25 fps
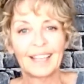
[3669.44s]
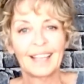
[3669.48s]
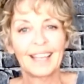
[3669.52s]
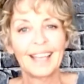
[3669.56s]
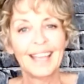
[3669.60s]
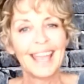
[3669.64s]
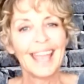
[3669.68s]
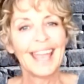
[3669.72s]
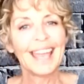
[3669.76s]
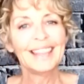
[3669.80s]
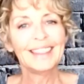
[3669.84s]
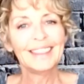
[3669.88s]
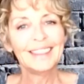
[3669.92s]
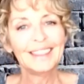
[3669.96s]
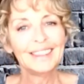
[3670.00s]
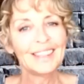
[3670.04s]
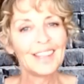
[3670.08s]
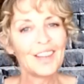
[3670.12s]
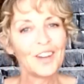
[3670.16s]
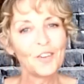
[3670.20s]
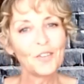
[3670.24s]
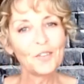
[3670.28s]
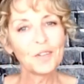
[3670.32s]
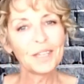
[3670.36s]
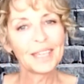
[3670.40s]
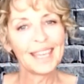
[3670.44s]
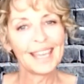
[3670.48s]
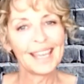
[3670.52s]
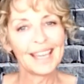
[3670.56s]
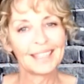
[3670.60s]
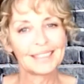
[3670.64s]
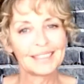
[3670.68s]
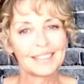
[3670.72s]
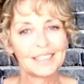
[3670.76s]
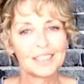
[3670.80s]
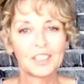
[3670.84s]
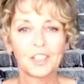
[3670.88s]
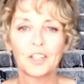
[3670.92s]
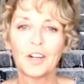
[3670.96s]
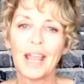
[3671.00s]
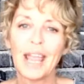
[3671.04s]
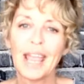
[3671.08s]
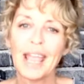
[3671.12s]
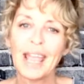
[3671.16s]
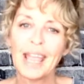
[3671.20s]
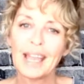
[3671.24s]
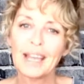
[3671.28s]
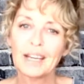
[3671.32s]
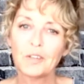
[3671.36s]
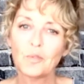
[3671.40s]
Hello, Cancer,
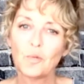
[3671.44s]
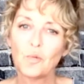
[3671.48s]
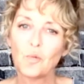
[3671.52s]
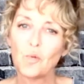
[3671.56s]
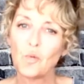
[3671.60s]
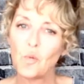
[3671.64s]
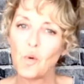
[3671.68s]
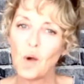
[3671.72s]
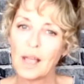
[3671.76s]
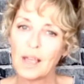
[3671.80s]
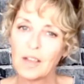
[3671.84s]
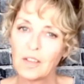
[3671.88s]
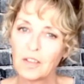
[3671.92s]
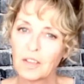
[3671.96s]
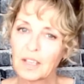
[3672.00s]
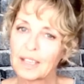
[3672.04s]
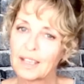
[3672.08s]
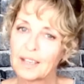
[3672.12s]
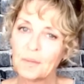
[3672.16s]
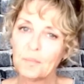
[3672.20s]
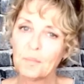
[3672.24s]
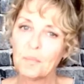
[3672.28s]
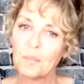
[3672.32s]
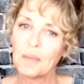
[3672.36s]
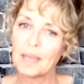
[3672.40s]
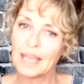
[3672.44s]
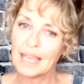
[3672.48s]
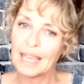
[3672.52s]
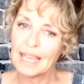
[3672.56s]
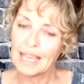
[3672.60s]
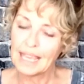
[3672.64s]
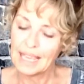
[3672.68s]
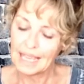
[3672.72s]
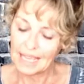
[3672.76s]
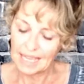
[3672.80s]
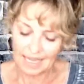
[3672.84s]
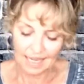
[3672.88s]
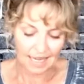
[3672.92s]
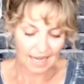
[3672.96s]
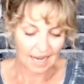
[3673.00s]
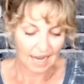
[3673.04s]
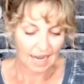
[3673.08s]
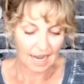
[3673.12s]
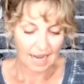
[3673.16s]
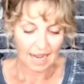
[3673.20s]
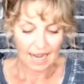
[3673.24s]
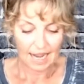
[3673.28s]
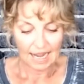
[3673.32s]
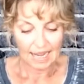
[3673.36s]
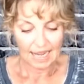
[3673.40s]
and welcome in.
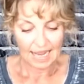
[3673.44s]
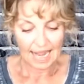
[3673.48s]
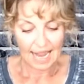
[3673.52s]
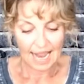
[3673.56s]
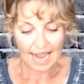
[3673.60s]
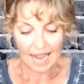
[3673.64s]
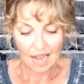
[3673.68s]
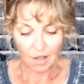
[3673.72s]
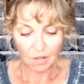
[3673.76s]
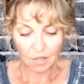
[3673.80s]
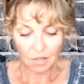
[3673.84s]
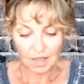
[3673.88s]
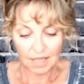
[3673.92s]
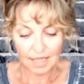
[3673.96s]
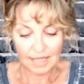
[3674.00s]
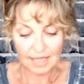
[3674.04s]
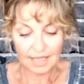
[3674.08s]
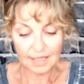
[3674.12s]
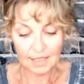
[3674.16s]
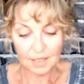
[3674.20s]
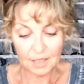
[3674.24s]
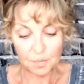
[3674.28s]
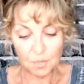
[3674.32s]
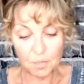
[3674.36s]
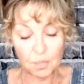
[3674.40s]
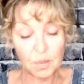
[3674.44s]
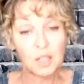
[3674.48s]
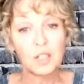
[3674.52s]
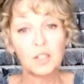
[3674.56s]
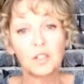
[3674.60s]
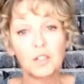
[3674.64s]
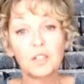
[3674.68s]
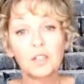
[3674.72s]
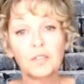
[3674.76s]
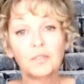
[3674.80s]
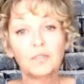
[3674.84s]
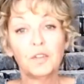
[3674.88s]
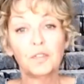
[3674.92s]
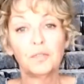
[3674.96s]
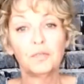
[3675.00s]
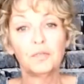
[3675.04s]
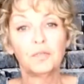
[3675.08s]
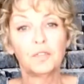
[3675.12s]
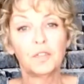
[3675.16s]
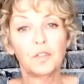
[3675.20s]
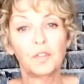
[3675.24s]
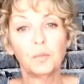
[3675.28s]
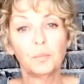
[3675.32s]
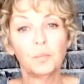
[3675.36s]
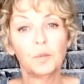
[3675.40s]
Now, this beautiful
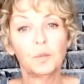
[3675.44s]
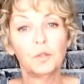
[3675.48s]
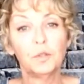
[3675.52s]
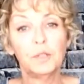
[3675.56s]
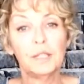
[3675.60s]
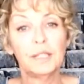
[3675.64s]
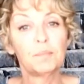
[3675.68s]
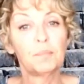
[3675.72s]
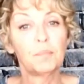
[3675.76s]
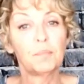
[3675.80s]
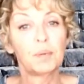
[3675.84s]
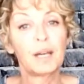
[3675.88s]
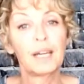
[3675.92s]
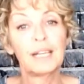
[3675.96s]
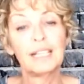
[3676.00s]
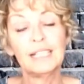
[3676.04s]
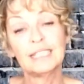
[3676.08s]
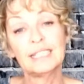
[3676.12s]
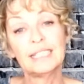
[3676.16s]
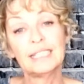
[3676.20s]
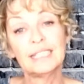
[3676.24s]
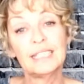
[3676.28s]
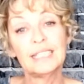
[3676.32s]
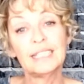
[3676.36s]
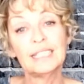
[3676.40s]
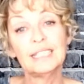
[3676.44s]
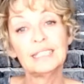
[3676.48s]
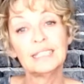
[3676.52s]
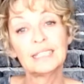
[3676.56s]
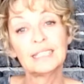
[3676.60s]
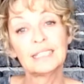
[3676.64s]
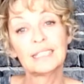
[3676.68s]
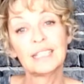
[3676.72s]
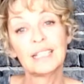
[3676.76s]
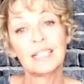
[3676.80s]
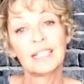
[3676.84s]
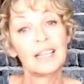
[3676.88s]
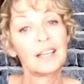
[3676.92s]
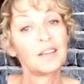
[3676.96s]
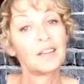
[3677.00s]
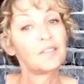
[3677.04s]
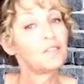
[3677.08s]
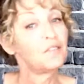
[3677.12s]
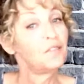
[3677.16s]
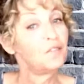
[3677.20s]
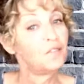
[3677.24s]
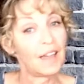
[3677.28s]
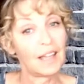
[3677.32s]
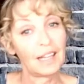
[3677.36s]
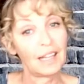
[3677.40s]
full moon in Pisces,
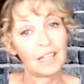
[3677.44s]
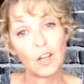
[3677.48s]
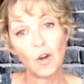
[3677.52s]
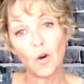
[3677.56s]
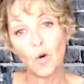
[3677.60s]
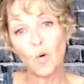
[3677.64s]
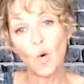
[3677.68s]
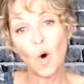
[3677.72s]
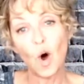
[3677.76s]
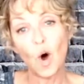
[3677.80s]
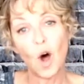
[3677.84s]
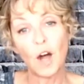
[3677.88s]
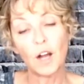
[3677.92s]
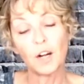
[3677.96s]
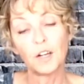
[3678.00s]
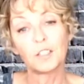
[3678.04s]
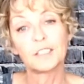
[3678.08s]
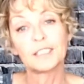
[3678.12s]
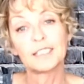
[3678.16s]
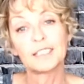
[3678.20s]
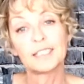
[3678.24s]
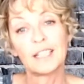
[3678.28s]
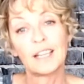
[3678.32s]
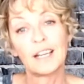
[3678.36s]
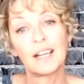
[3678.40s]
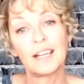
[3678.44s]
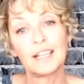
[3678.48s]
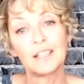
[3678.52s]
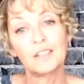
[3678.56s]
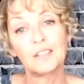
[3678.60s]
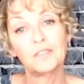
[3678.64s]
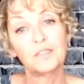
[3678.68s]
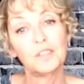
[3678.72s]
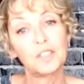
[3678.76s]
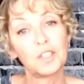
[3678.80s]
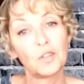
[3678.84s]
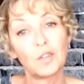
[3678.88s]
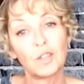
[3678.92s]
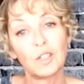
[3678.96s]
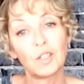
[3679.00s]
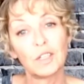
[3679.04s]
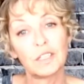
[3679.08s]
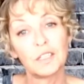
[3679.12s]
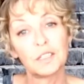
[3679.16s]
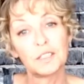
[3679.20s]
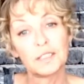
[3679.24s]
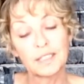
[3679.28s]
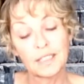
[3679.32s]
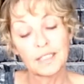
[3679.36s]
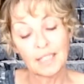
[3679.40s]
fellow water sign of
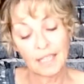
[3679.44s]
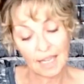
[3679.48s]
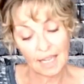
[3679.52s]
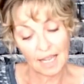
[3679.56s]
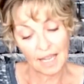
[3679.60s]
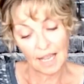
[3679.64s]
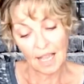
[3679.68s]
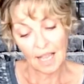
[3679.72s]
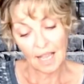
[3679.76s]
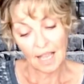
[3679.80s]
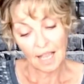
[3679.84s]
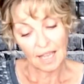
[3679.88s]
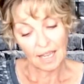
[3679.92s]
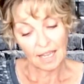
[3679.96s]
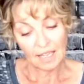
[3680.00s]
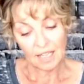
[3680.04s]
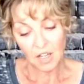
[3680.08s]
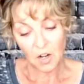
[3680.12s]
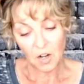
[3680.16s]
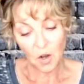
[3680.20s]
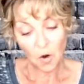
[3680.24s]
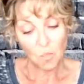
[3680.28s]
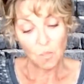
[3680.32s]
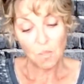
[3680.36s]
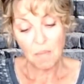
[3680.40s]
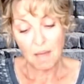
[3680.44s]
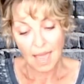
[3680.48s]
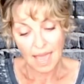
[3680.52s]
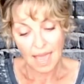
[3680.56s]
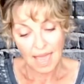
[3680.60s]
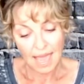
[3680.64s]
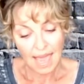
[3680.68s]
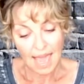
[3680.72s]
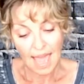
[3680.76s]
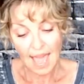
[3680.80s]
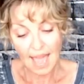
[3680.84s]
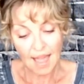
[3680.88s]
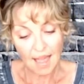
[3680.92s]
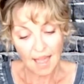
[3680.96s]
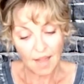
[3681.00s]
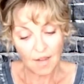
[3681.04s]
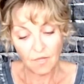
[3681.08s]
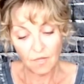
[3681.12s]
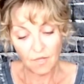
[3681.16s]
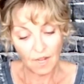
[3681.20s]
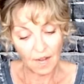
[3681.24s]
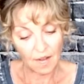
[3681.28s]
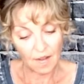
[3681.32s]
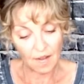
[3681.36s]
yours, may have